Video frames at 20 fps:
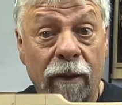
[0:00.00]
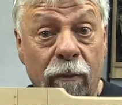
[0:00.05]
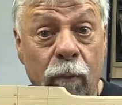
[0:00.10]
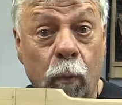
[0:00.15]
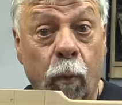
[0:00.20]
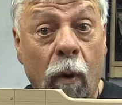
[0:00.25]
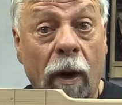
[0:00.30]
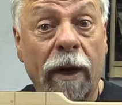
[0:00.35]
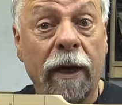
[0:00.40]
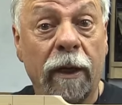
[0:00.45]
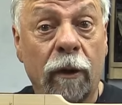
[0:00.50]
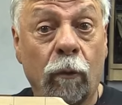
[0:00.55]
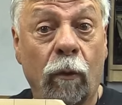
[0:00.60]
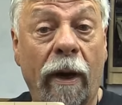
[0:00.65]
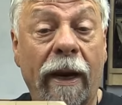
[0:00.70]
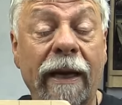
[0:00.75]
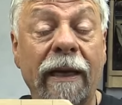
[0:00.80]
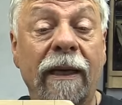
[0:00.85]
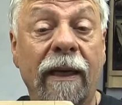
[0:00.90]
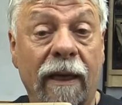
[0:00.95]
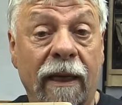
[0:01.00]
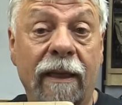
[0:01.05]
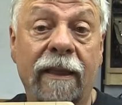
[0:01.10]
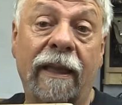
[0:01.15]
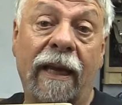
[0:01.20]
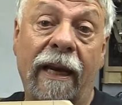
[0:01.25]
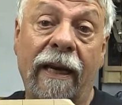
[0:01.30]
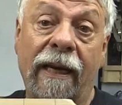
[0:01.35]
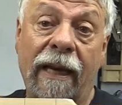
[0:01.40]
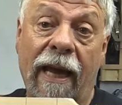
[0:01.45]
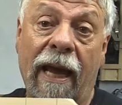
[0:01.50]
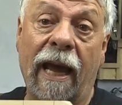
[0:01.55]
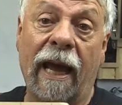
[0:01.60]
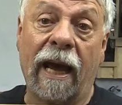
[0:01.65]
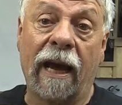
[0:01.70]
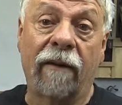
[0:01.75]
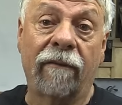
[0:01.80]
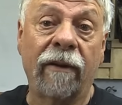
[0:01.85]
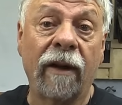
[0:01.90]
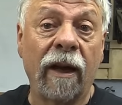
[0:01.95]
what a great little thing to
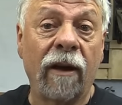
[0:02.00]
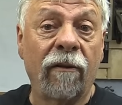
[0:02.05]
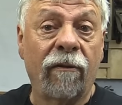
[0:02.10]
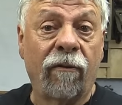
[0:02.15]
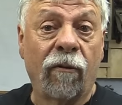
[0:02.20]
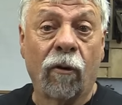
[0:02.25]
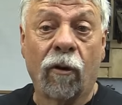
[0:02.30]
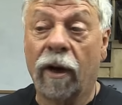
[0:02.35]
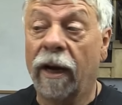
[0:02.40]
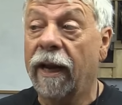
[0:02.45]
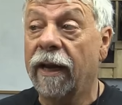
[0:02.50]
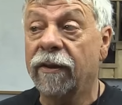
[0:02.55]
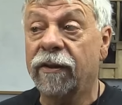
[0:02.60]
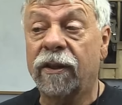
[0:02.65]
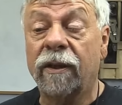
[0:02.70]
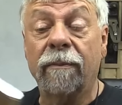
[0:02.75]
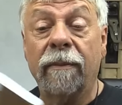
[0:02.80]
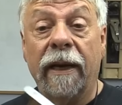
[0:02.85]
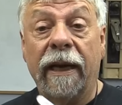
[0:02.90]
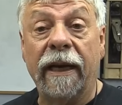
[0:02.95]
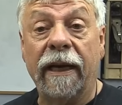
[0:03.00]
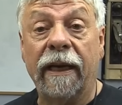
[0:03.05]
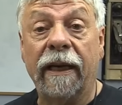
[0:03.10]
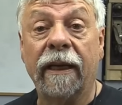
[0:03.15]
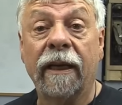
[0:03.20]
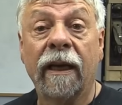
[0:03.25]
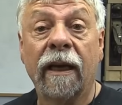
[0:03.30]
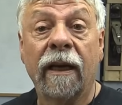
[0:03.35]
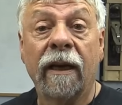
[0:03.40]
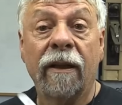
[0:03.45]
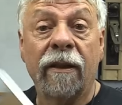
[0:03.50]
have for estimating